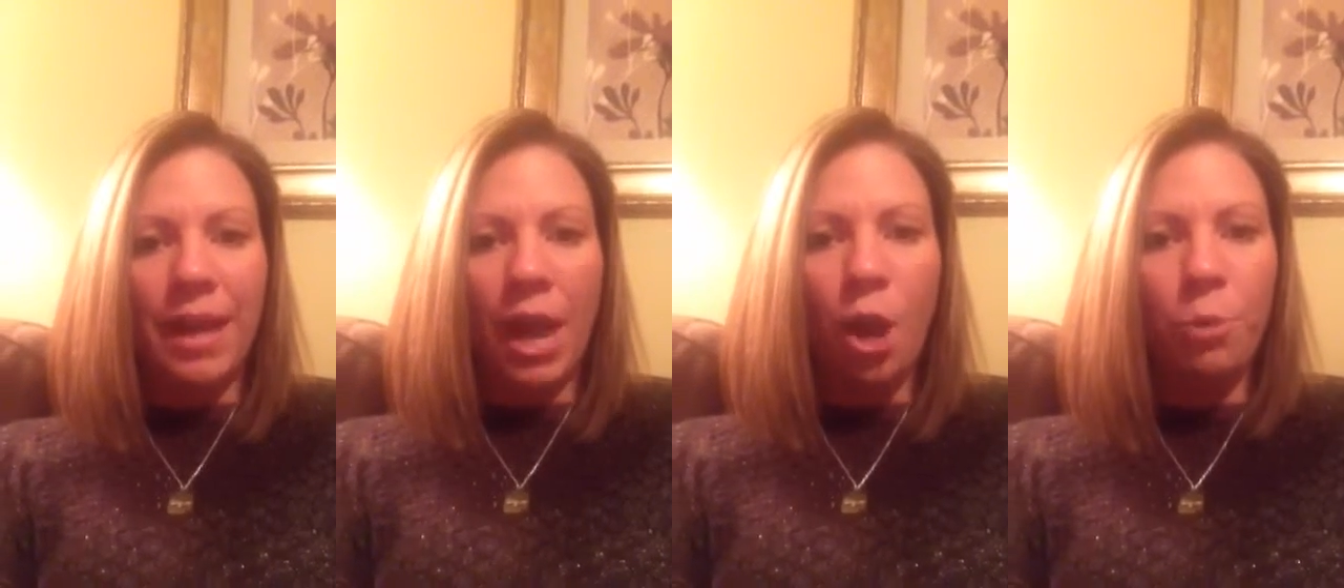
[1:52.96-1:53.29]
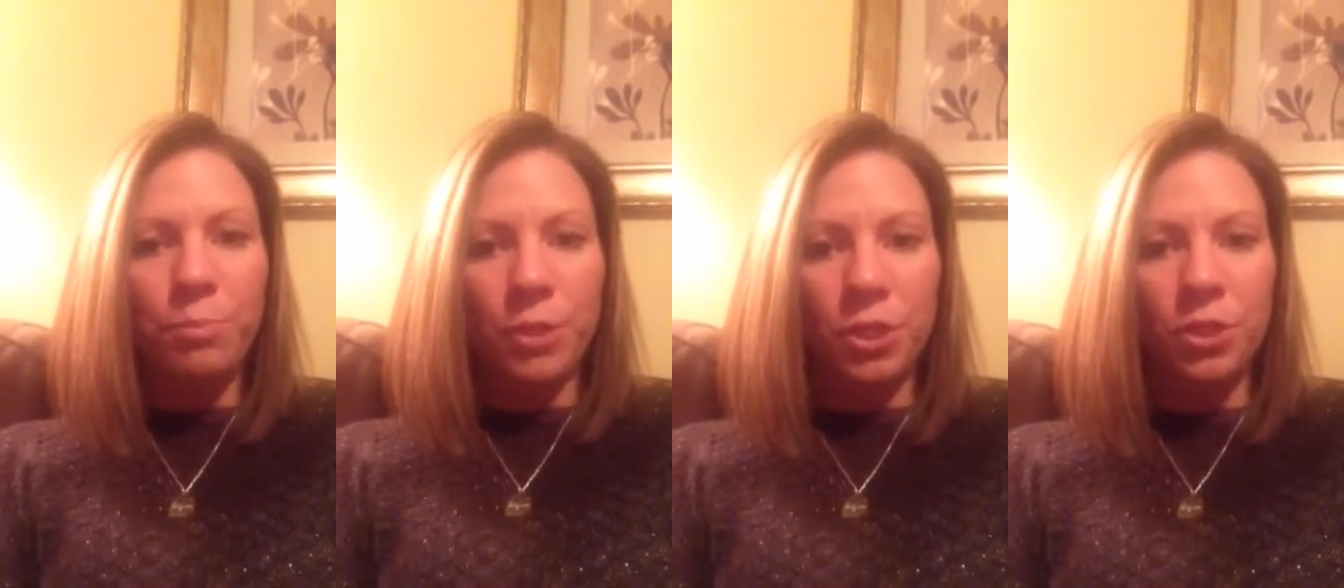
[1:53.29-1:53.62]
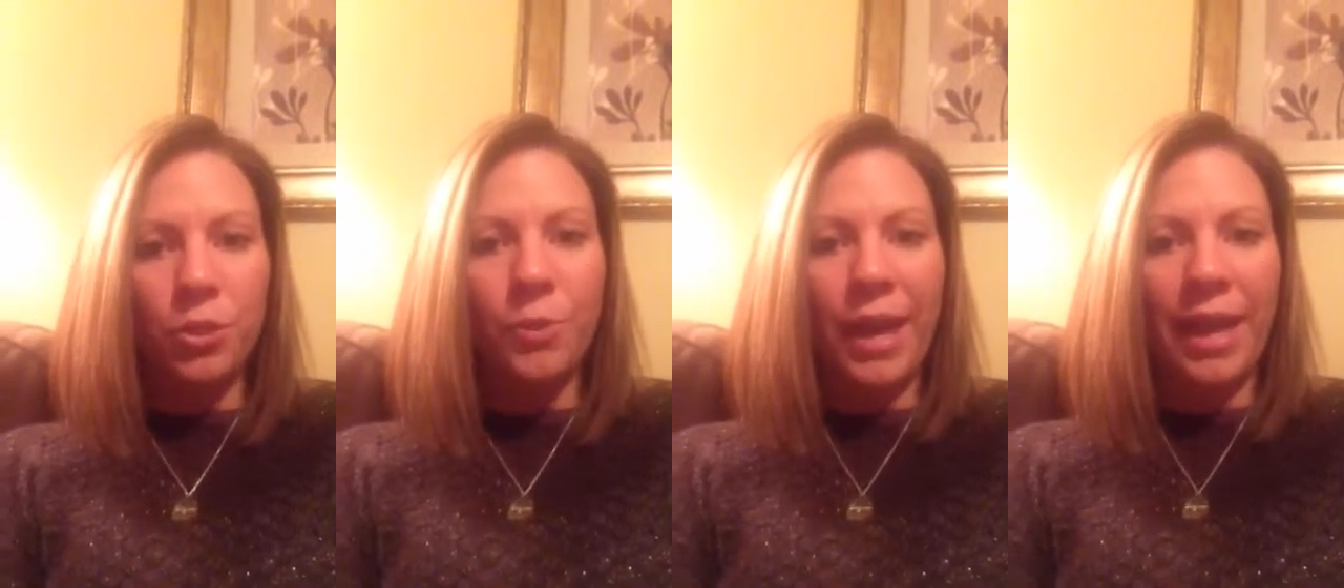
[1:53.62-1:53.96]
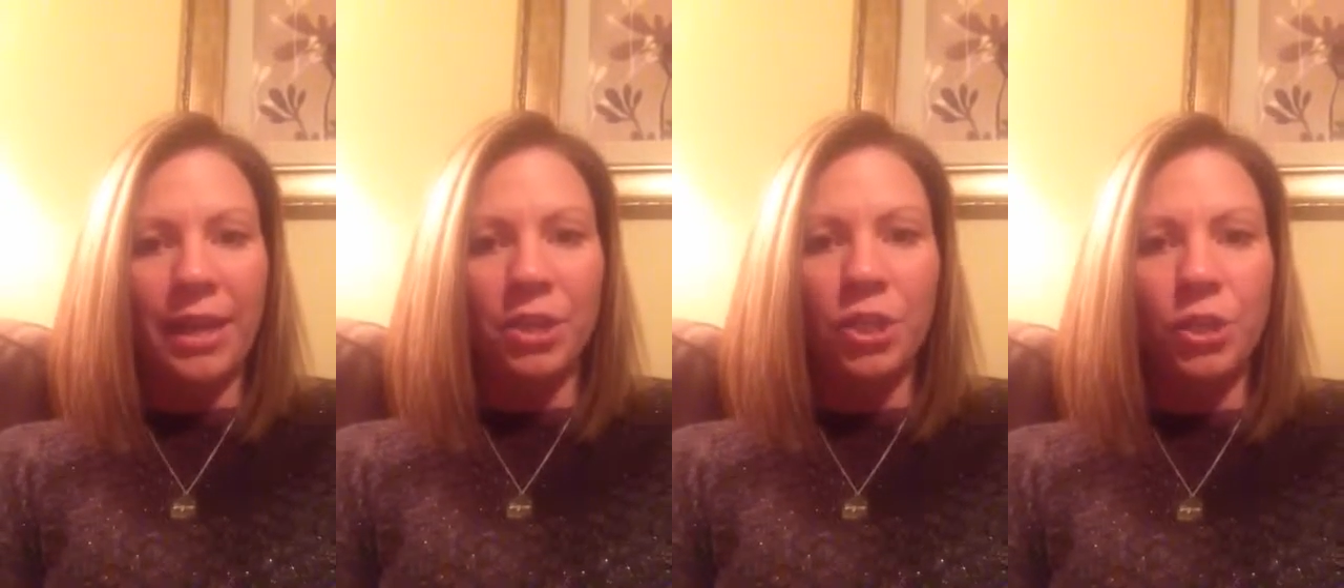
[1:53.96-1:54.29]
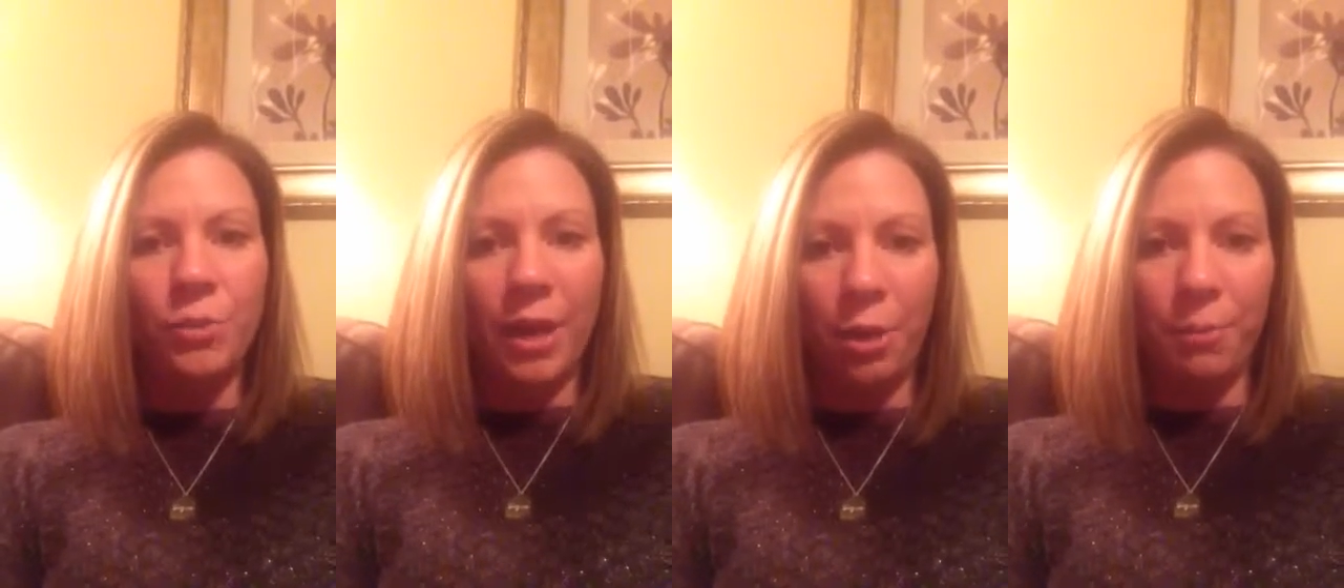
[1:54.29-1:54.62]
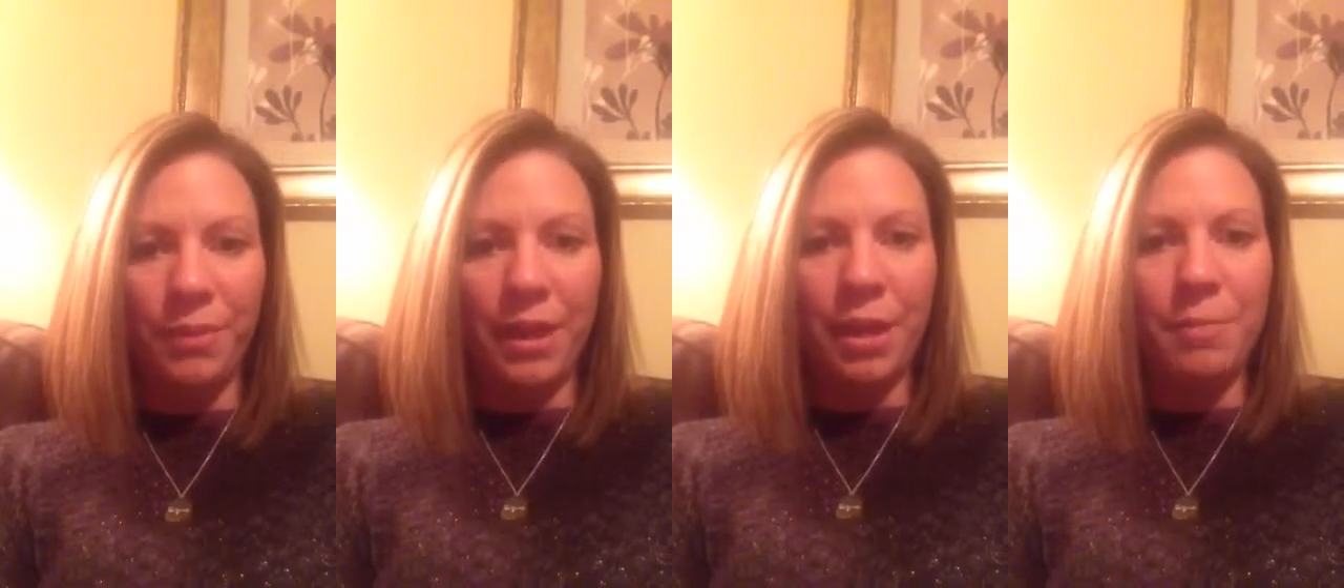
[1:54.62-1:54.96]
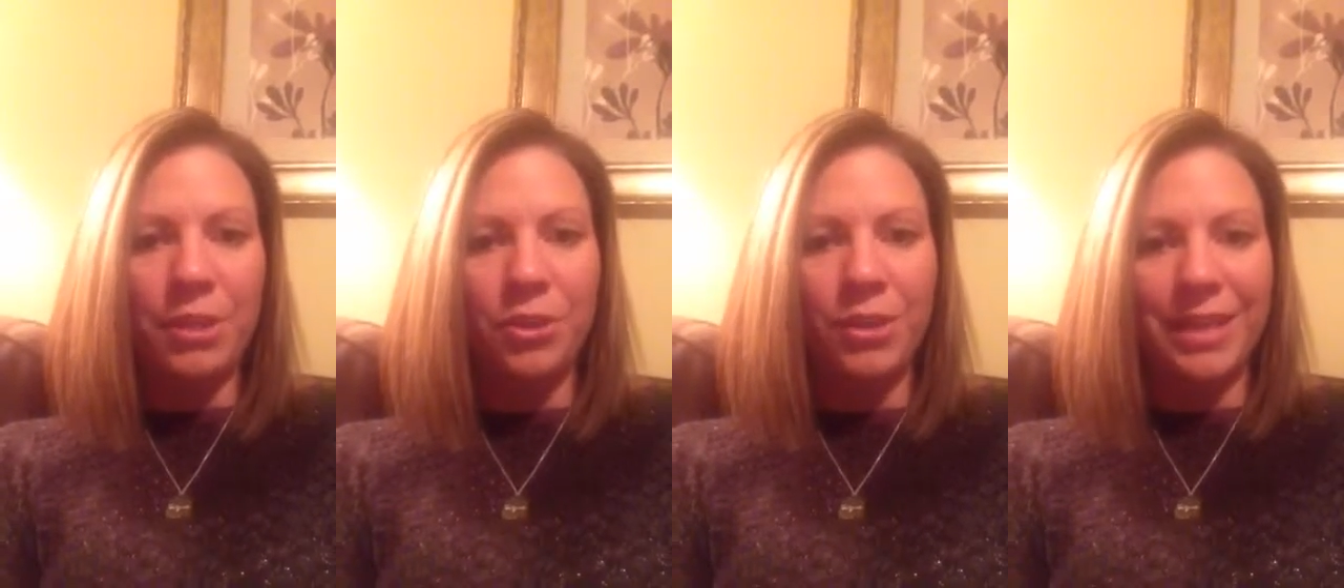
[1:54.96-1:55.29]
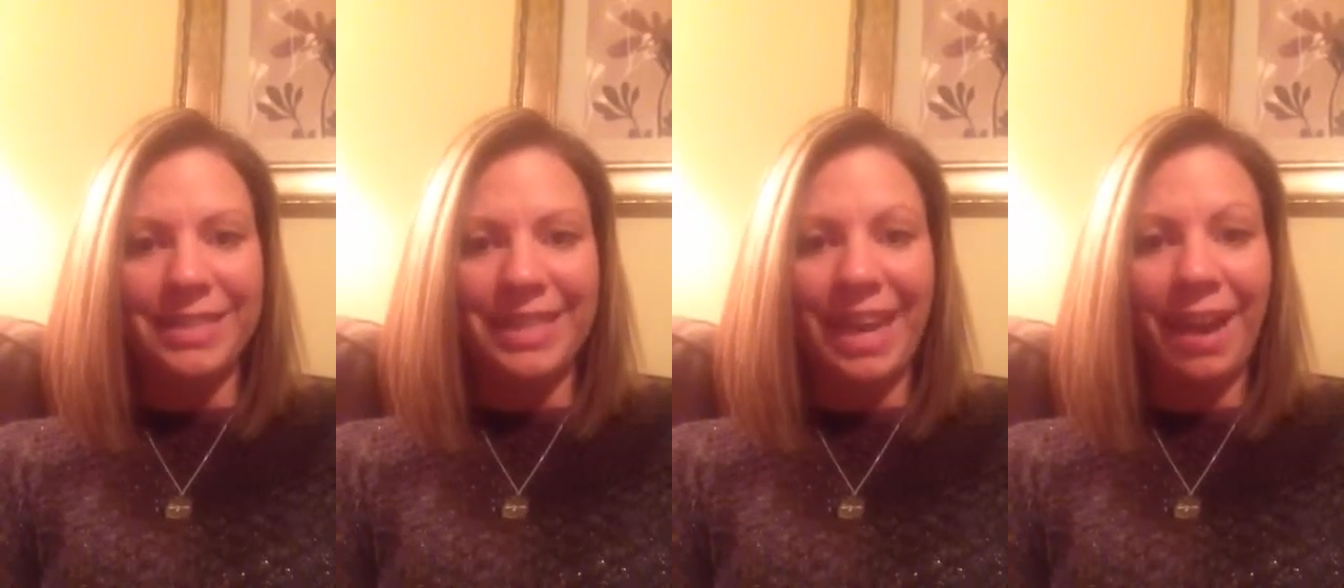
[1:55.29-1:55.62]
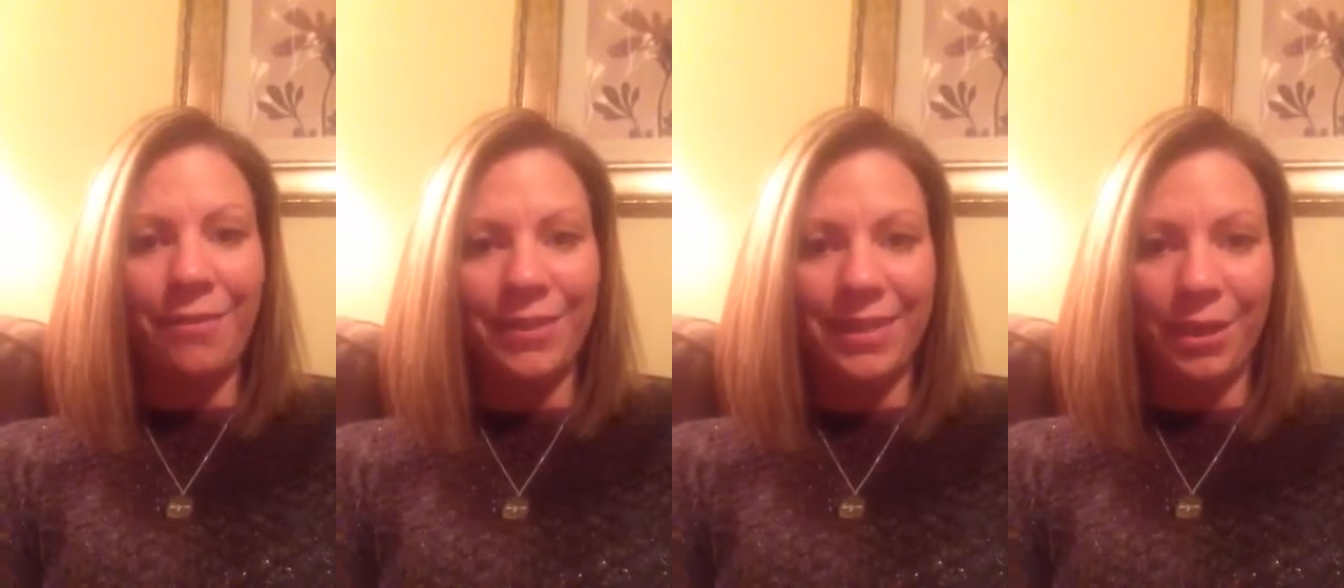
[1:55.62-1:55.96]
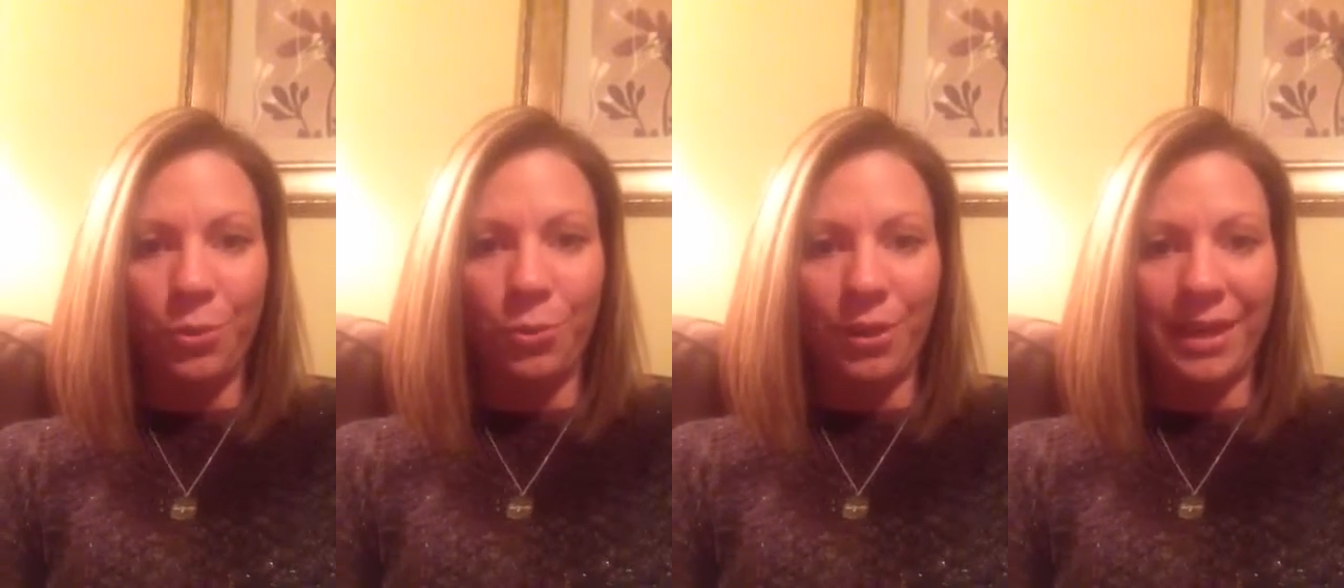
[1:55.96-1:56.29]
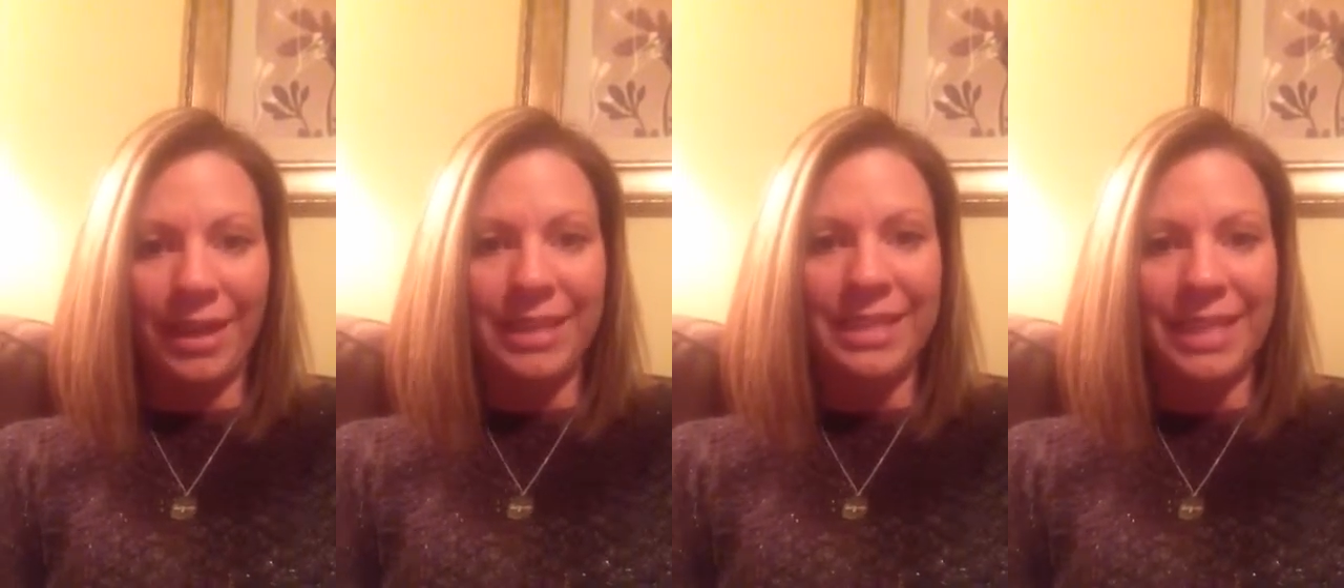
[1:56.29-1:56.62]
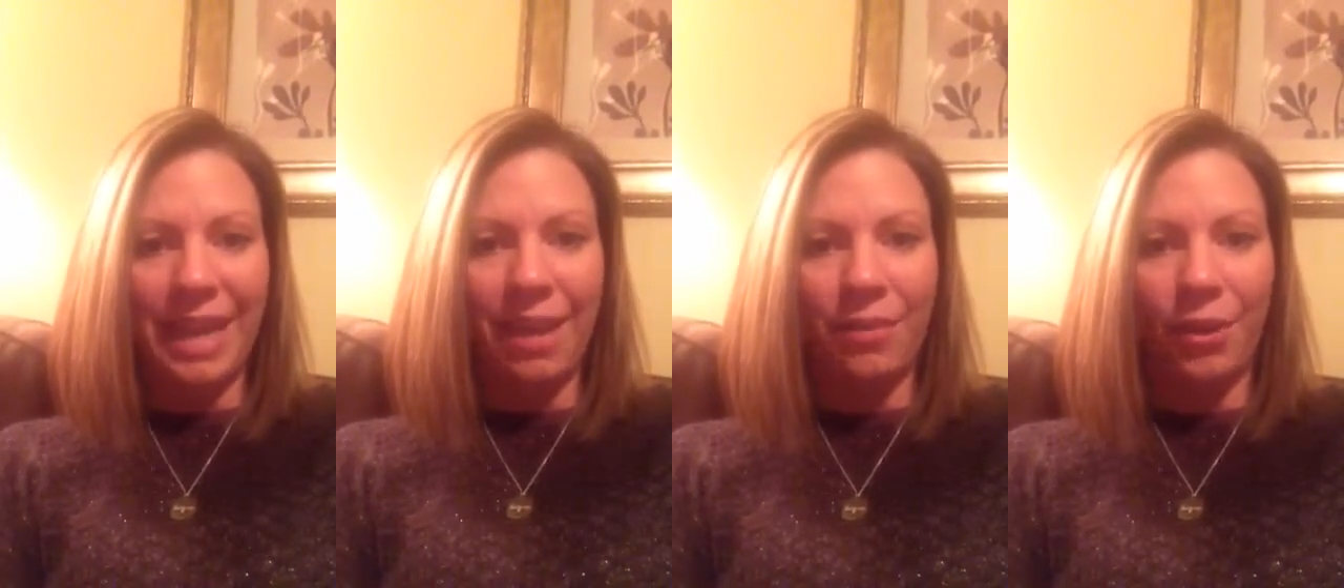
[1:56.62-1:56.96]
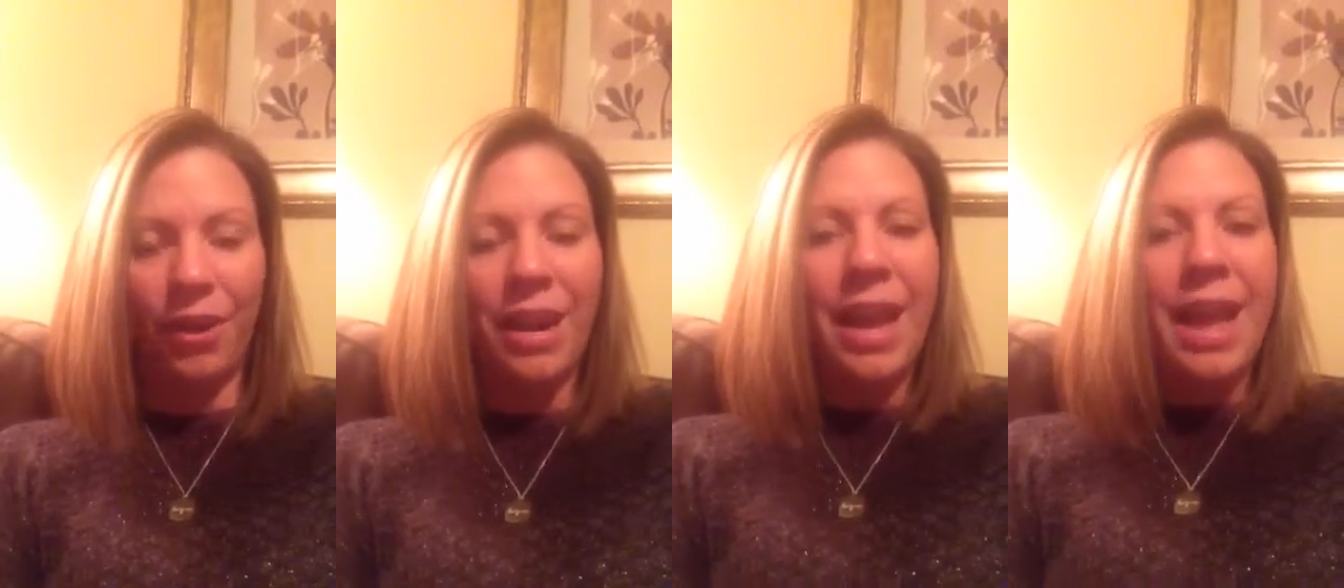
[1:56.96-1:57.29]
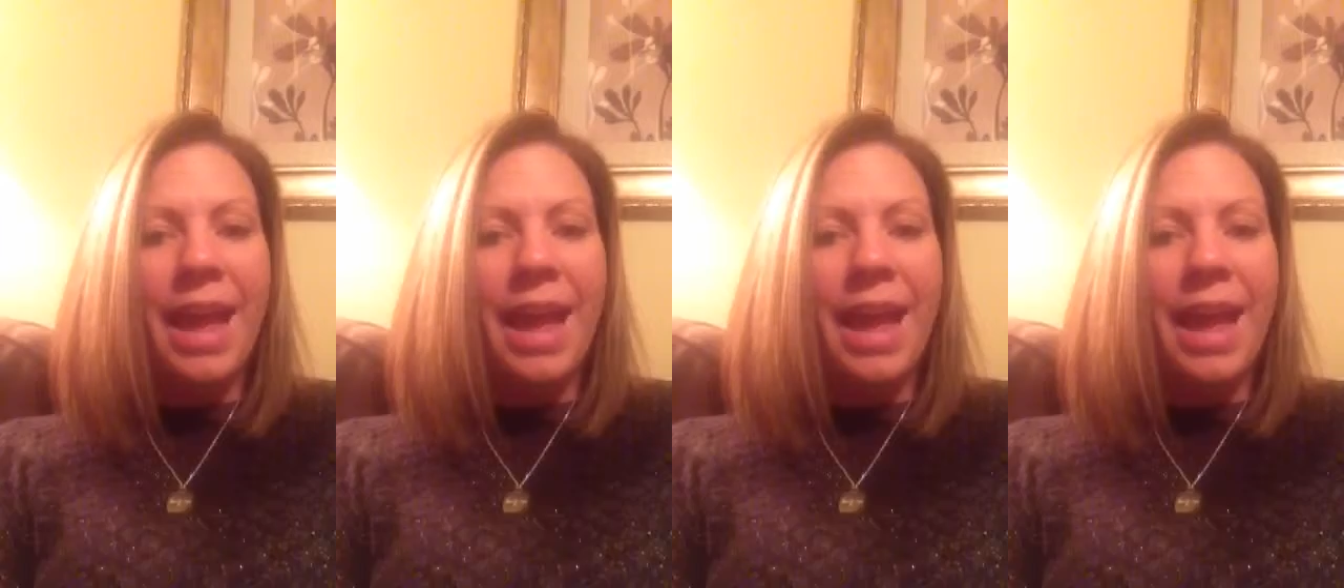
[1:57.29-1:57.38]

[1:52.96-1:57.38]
help you, and you help them, and you guys get everything coordinated together.